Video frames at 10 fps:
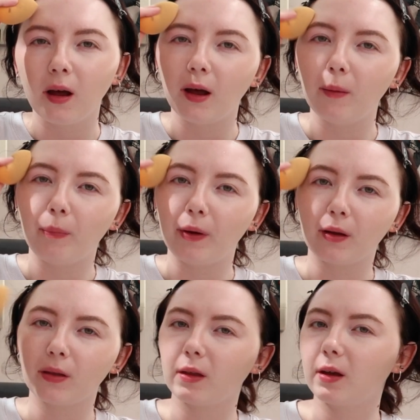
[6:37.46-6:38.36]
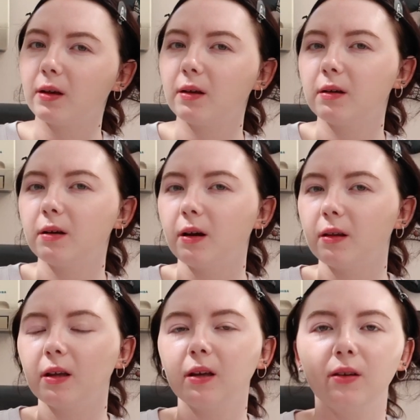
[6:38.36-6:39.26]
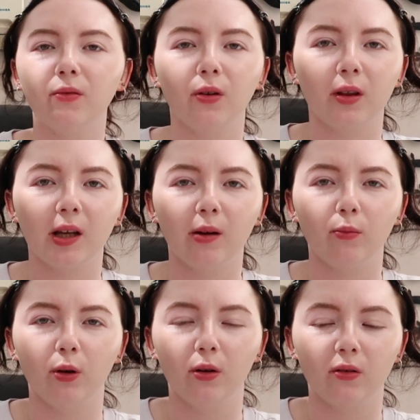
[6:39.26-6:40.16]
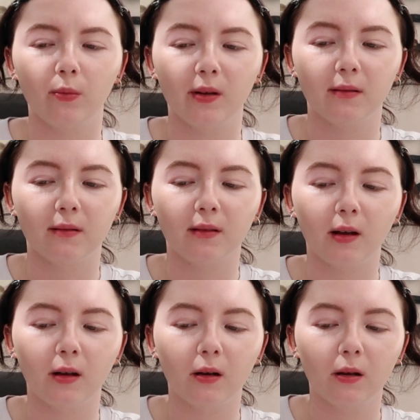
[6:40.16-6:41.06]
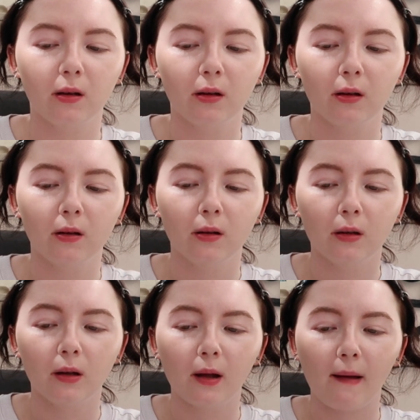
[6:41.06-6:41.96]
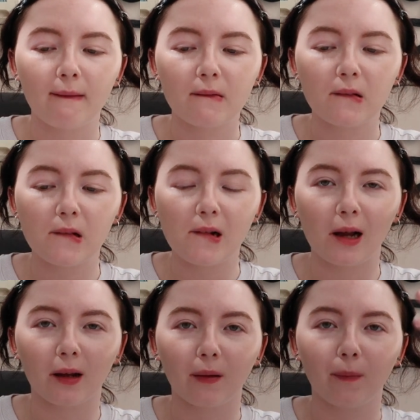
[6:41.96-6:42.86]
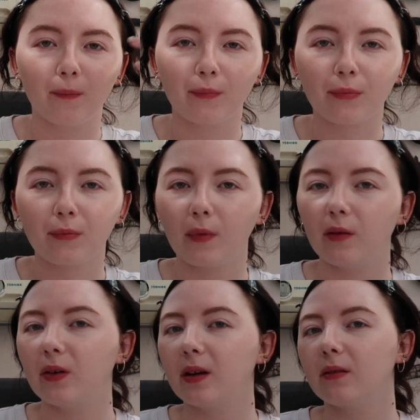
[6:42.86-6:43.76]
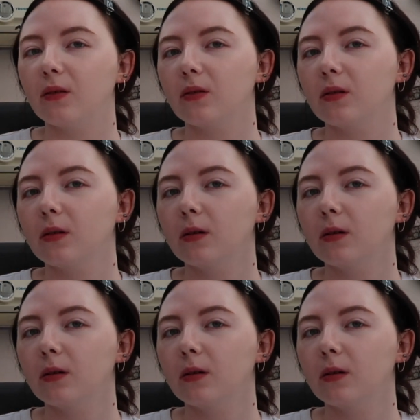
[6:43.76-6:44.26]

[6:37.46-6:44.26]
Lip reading: a big thing. I think even on the camera it looks a bit insane, like my face looks